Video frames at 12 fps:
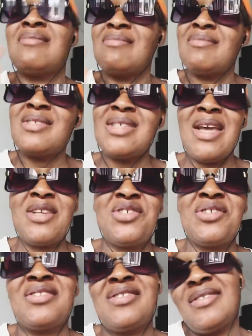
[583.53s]

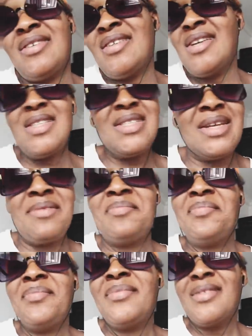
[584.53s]
sanctioned. That's it.
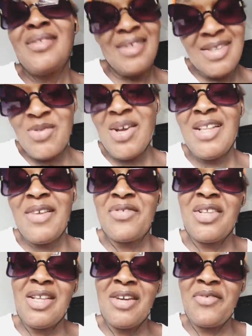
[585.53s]
That's why I left the live